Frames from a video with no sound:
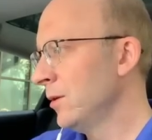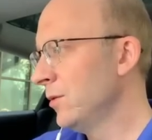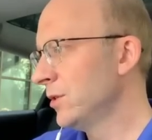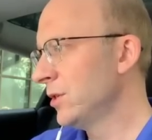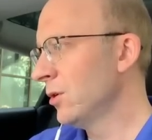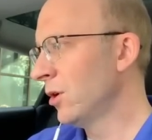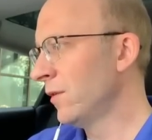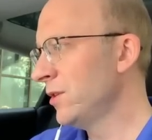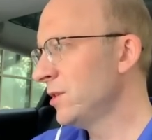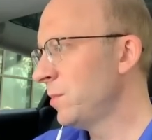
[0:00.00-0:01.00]
You can see
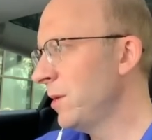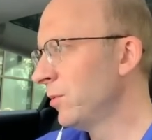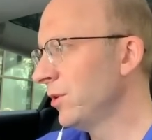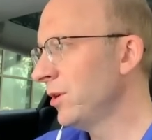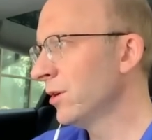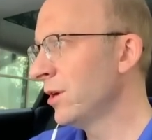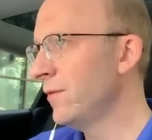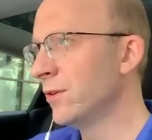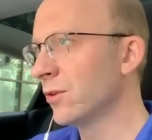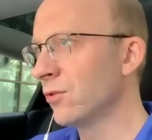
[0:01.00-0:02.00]
all these people here,
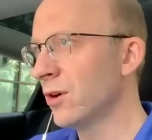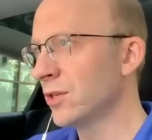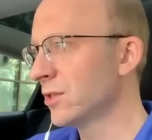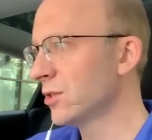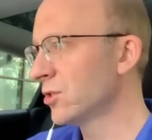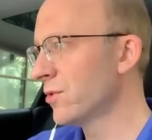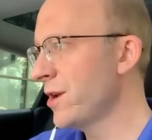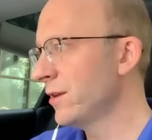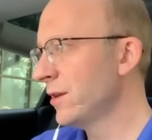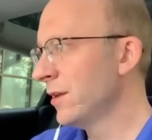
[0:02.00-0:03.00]
even across the
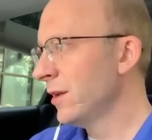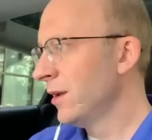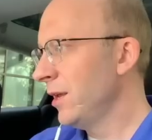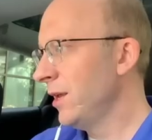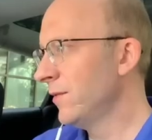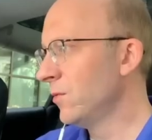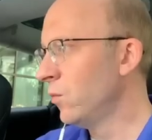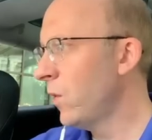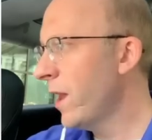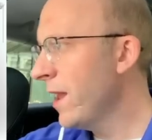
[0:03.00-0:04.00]
street,
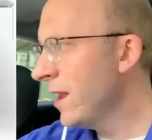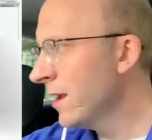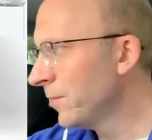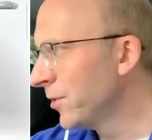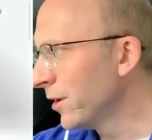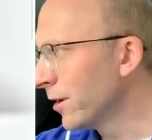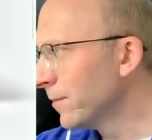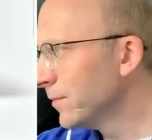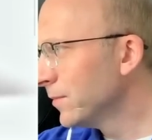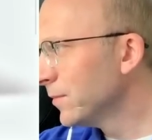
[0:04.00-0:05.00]
even way up there